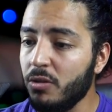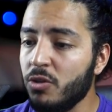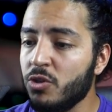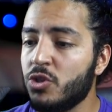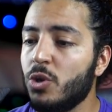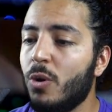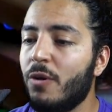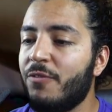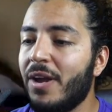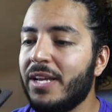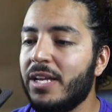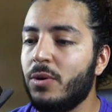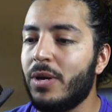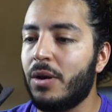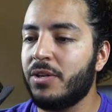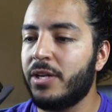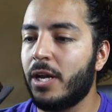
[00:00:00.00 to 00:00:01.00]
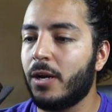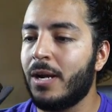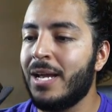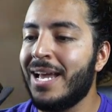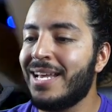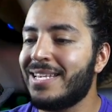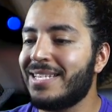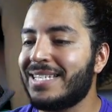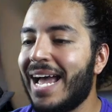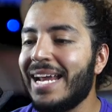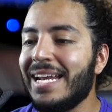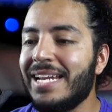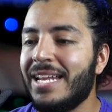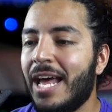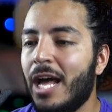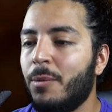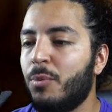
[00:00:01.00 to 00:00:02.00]
So if I go down here, it says I
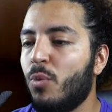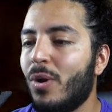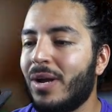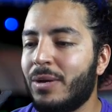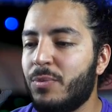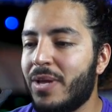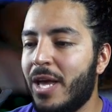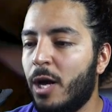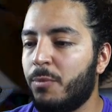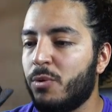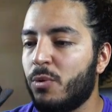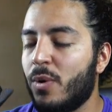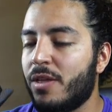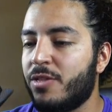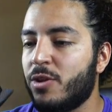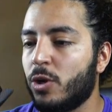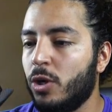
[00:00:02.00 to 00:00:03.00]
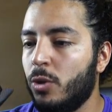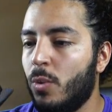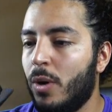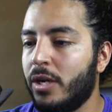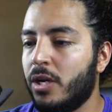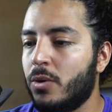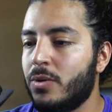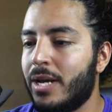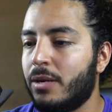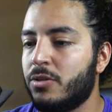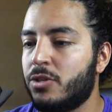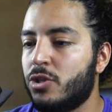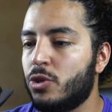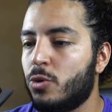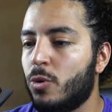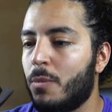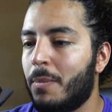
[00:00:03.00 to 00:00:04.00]
need help, what can we help you with? You're going to want to go down
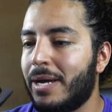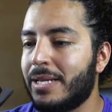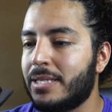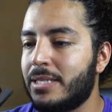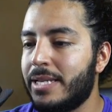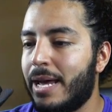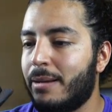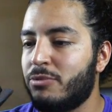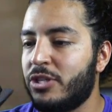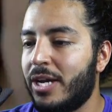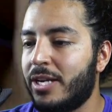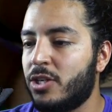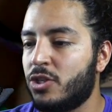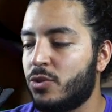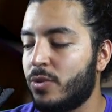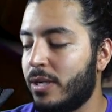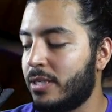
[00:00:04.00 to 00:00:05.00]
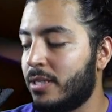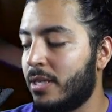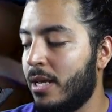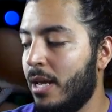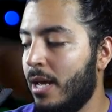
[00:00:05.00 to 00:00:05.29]
to my Snapchat streaks